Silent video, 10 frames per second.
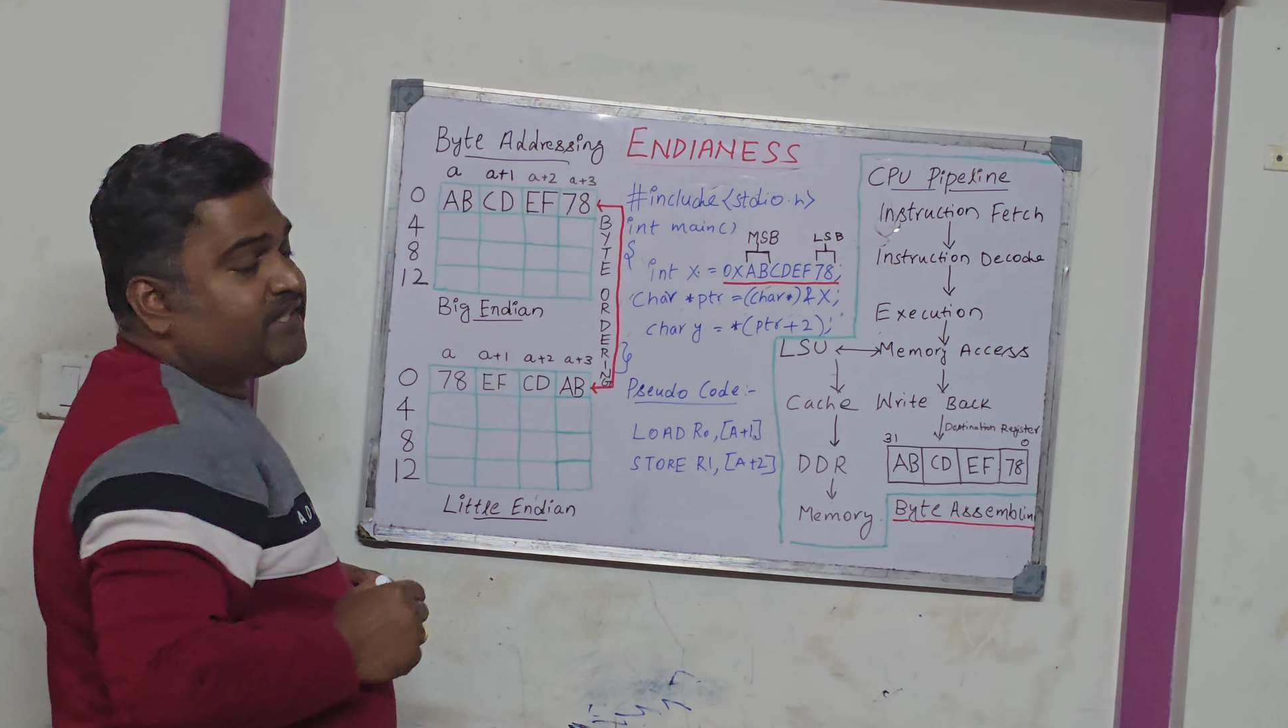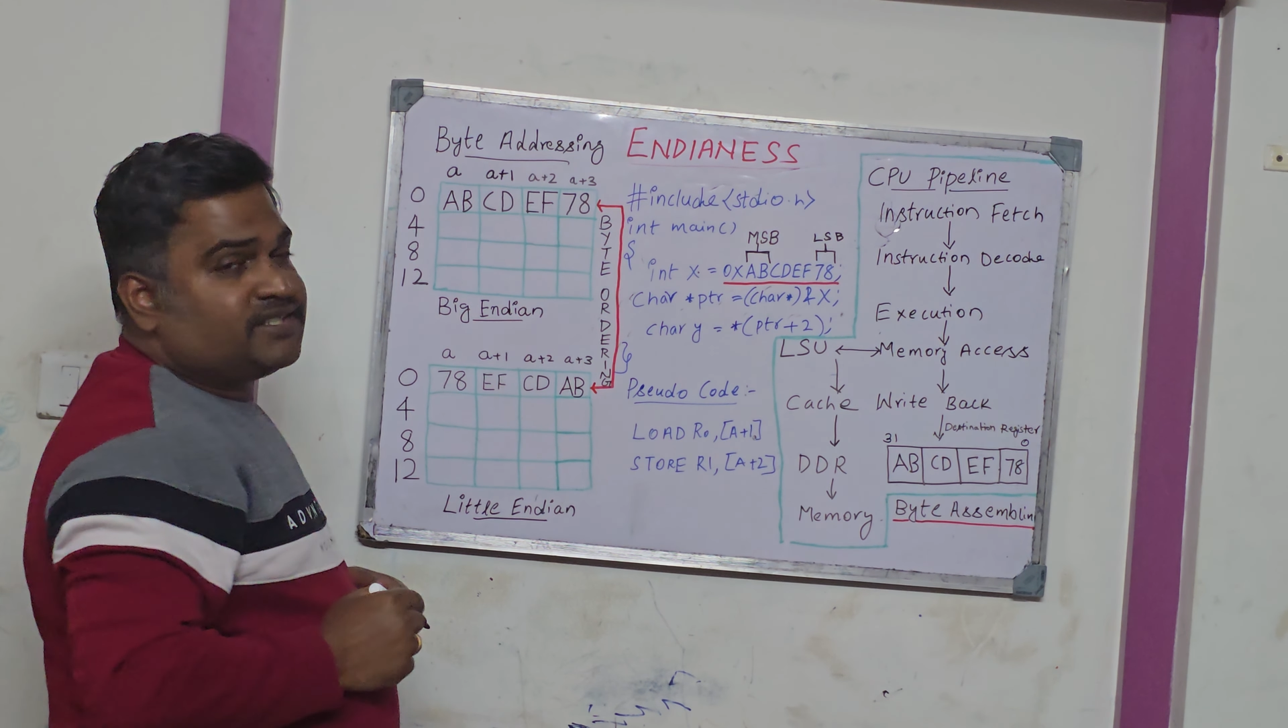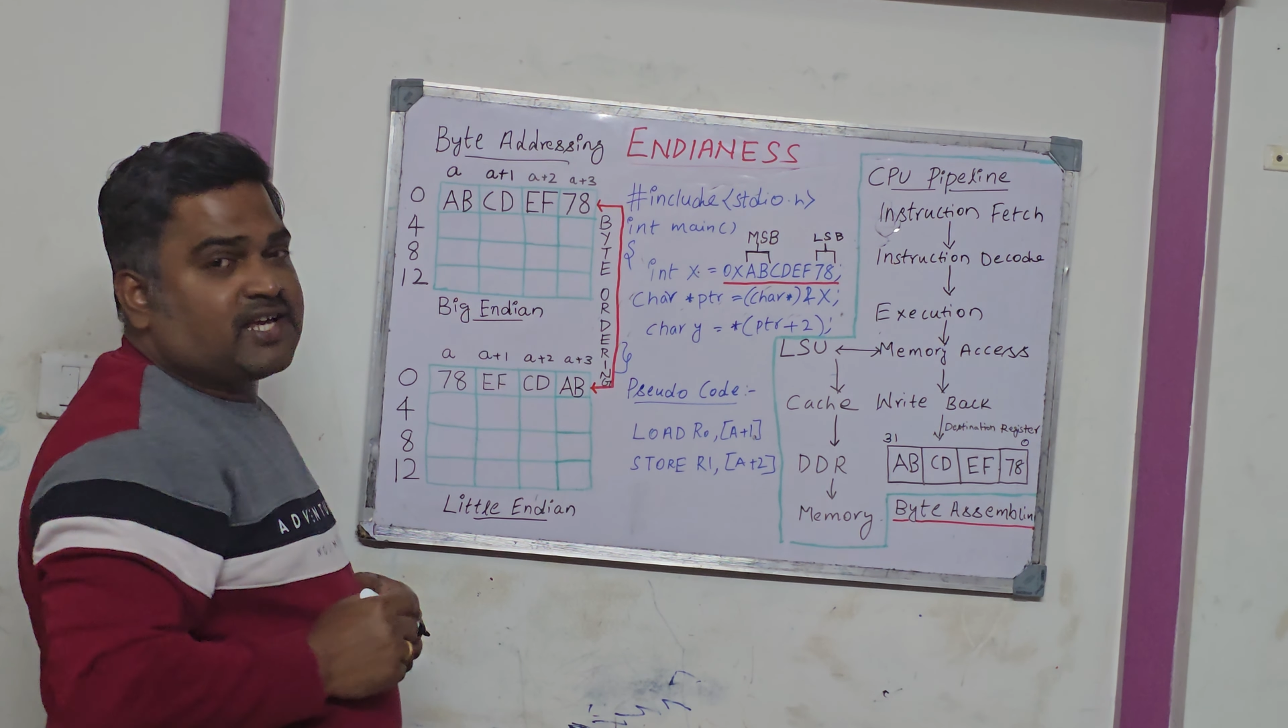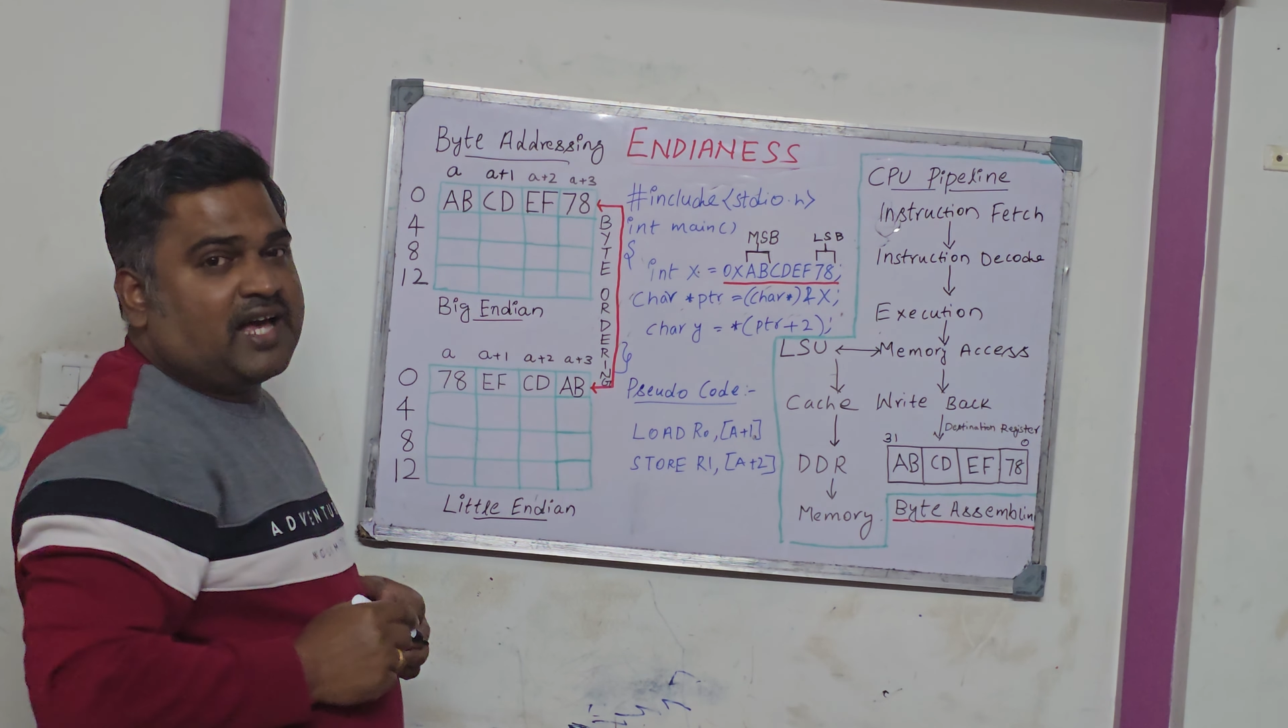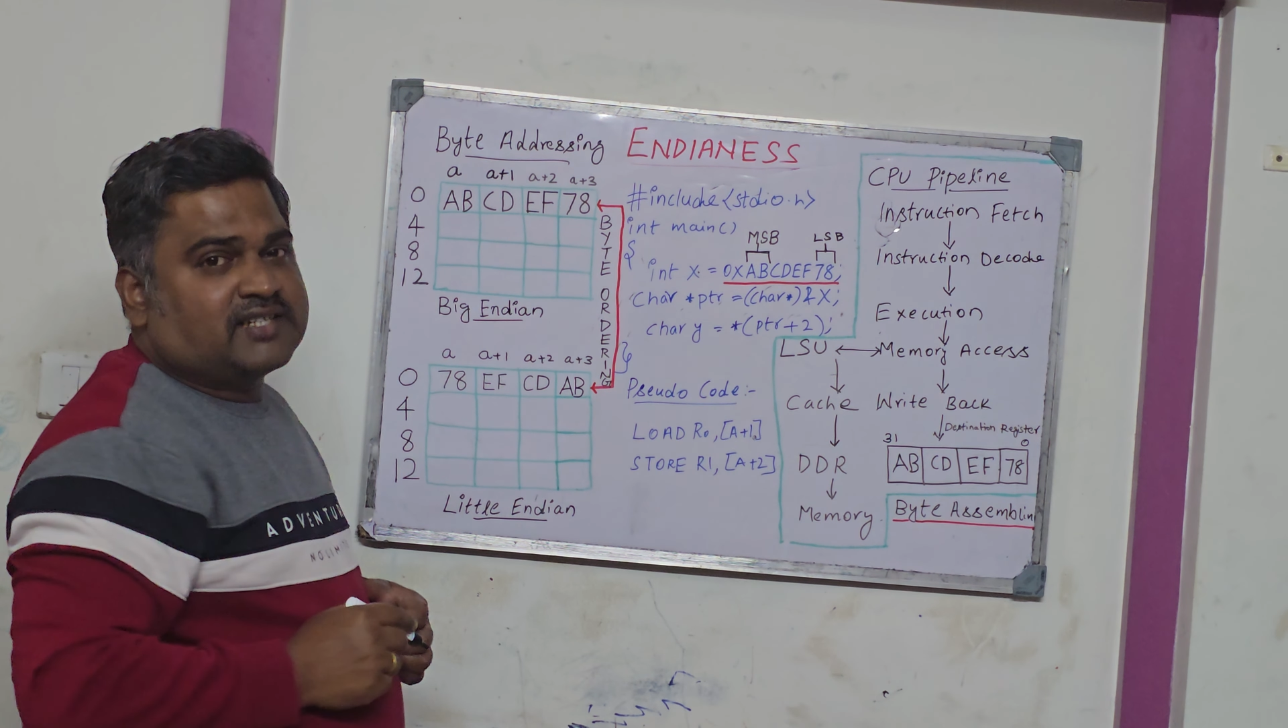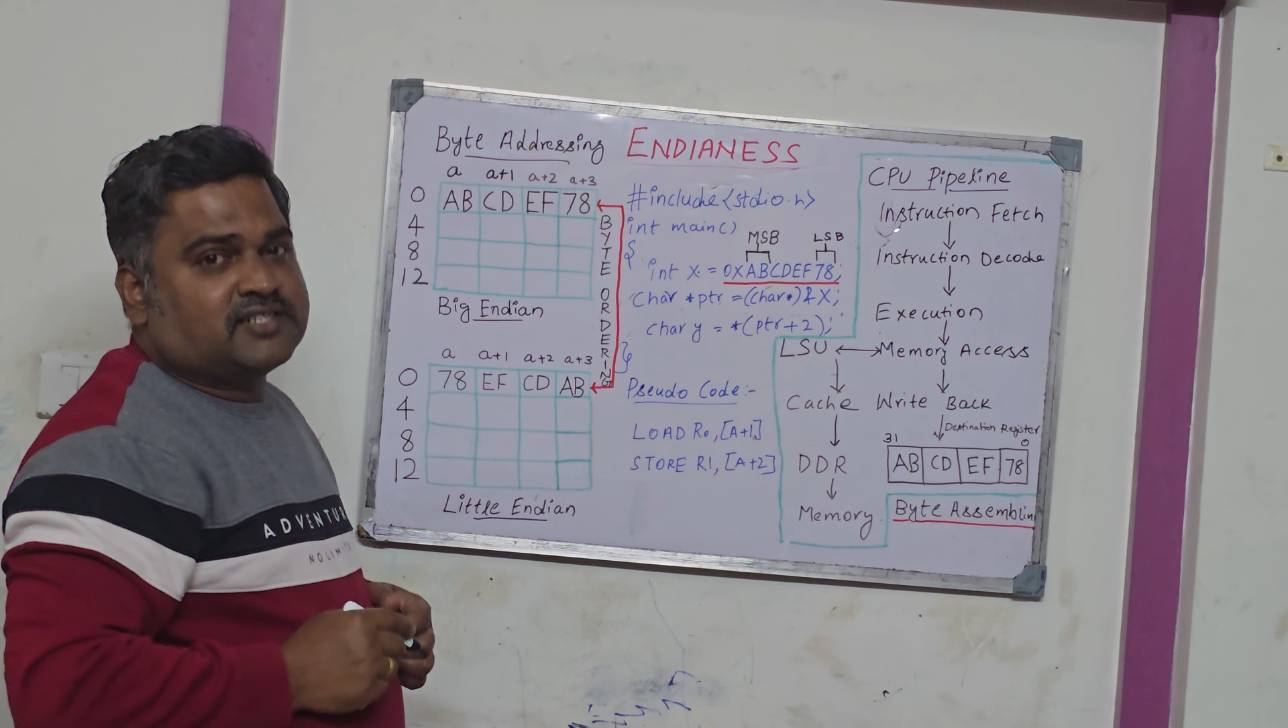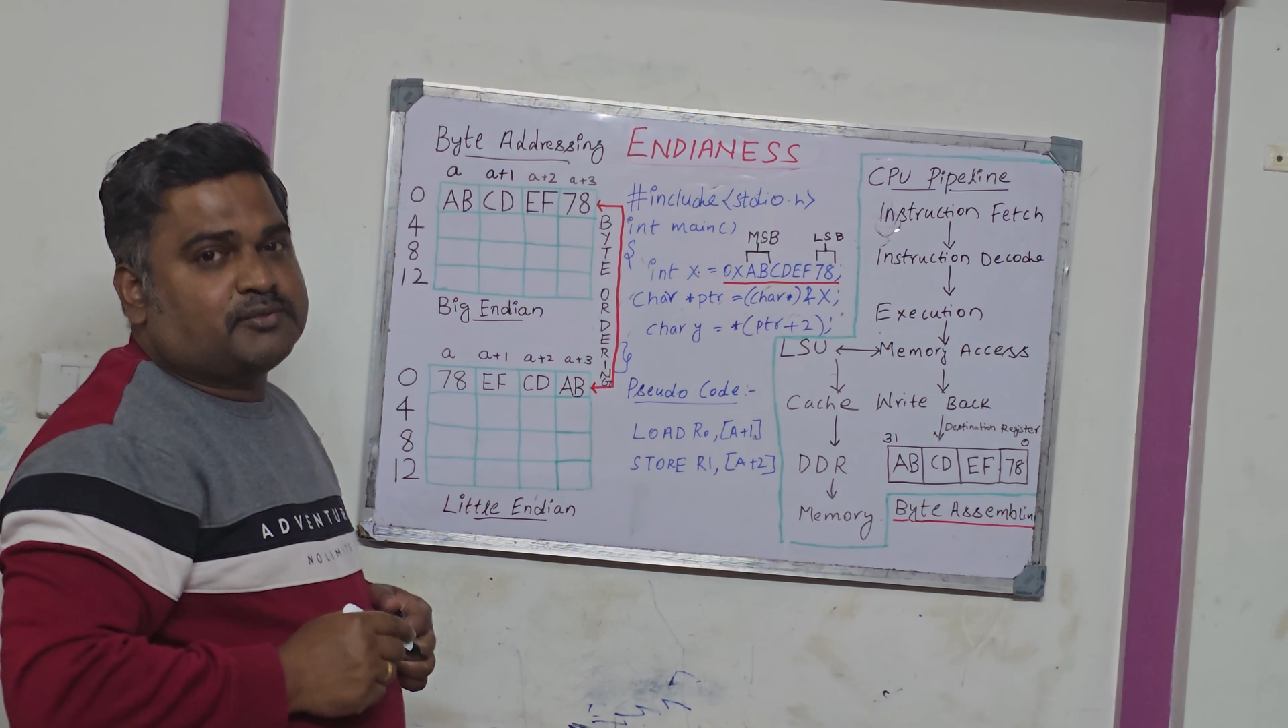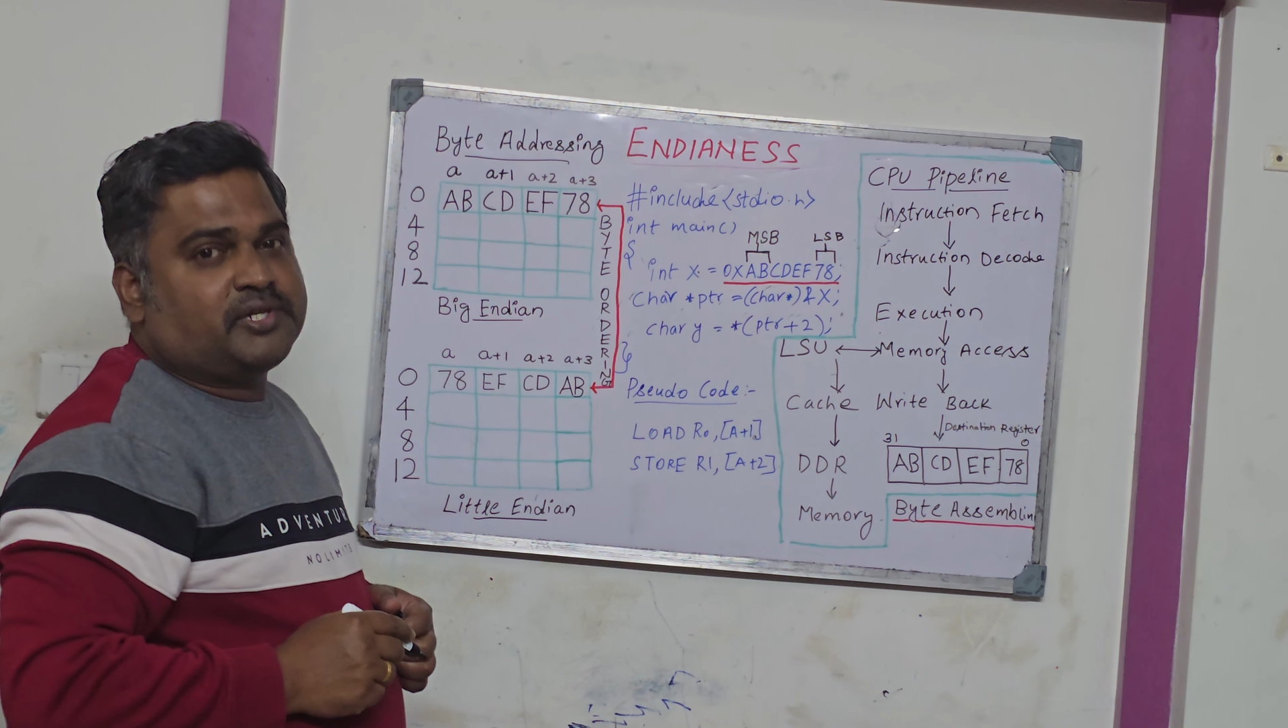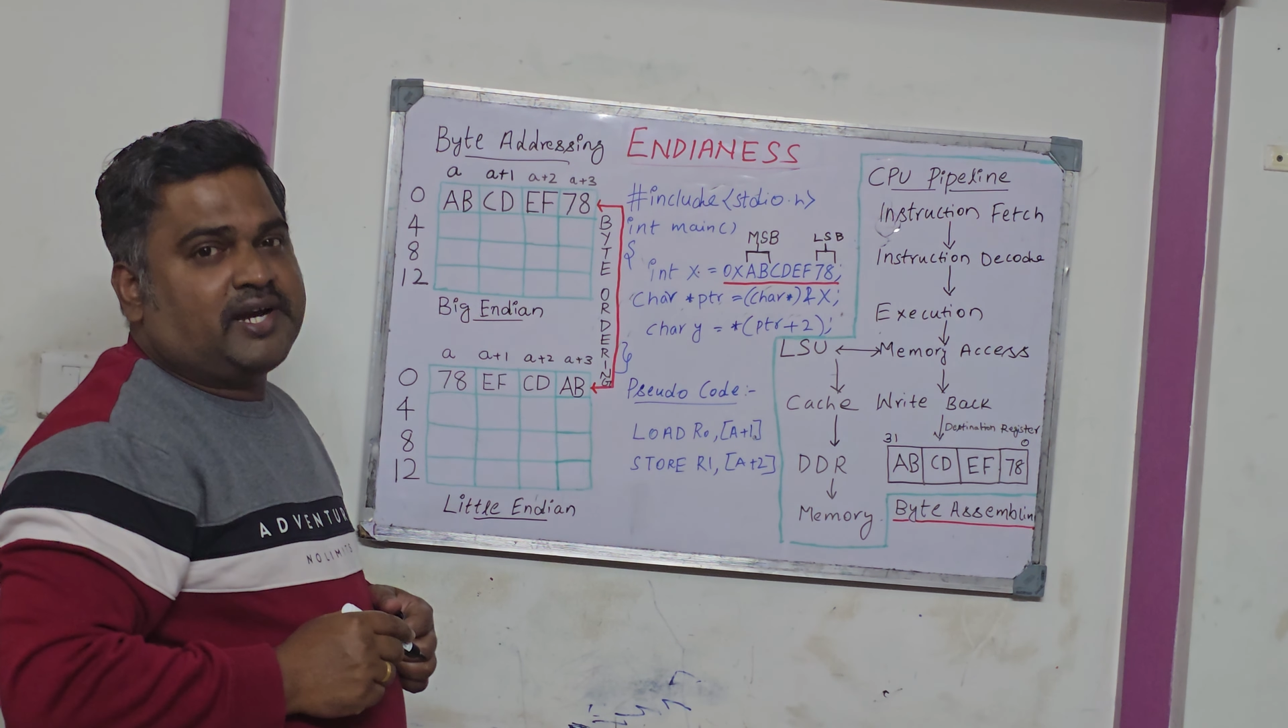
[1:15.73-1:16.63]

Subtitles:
is accessible